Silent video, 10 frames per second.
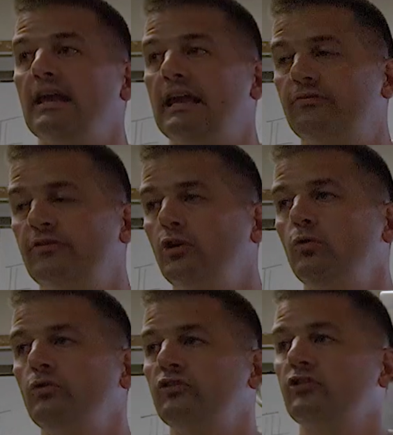if
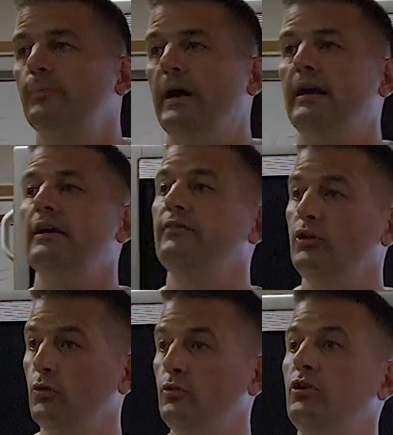
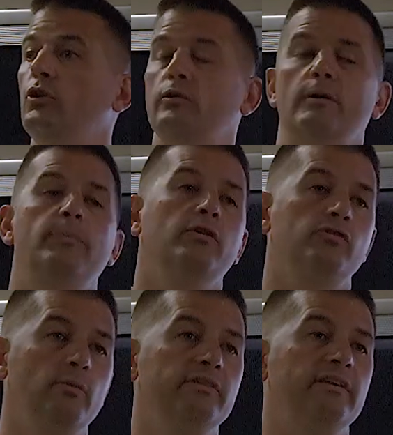you knew the
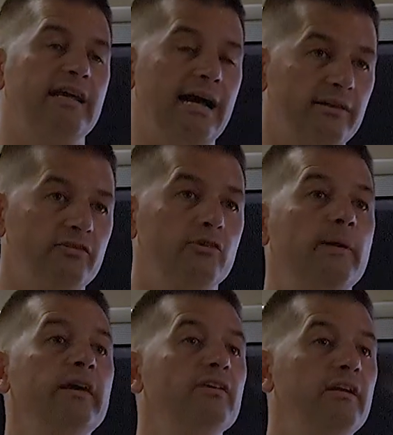person was a dialysis
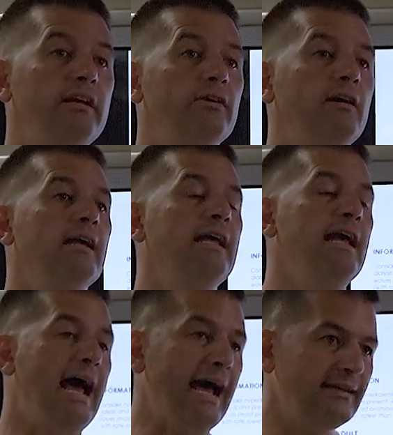patient and either
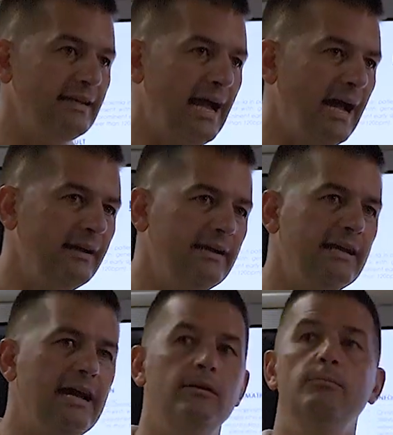hadn't had it
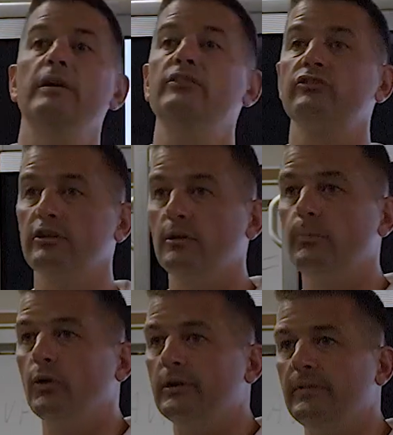yet, missed an
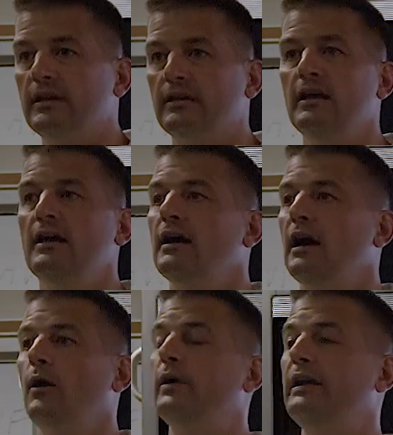appointment,
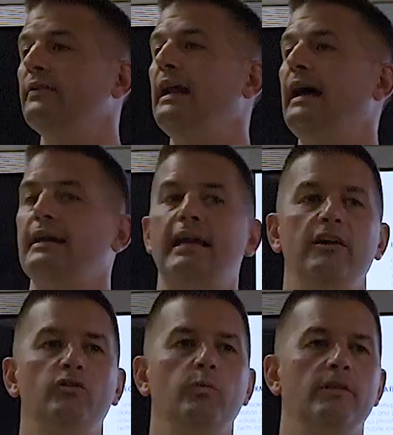we even had a
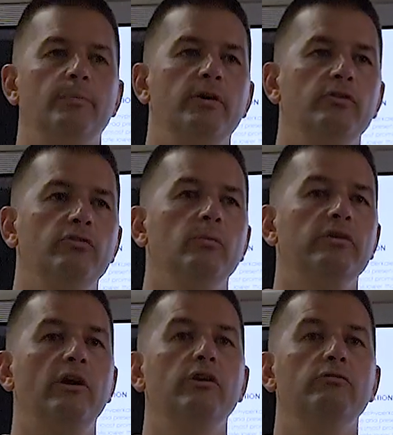case where the person
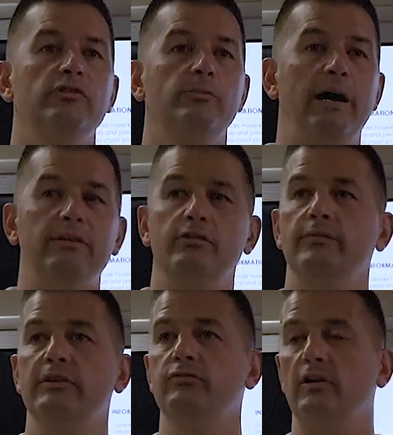was
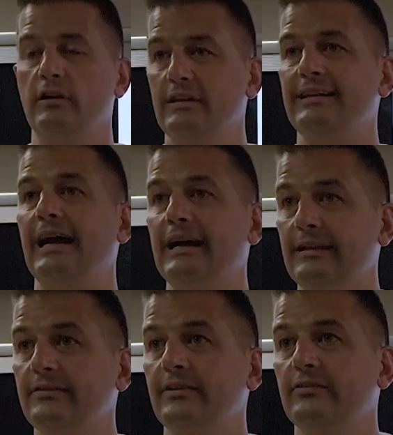unresponsive in front of the
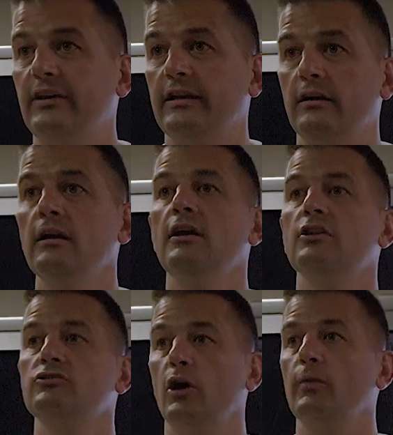dialysis center.
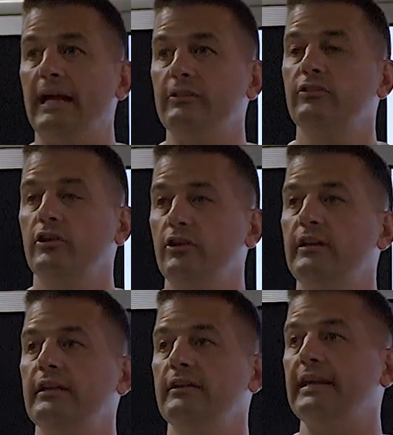So that's a
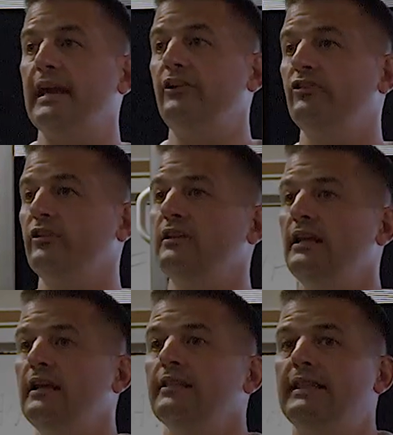good
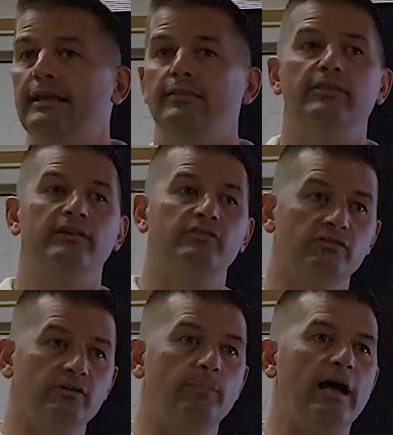indication that this
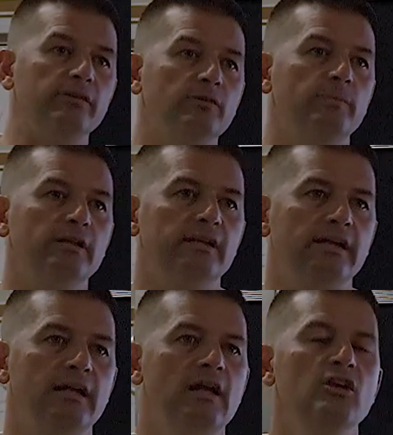is a
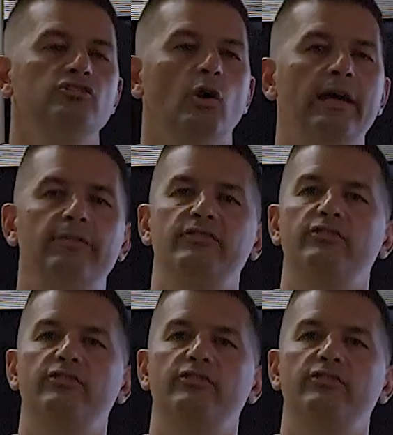possibility. So if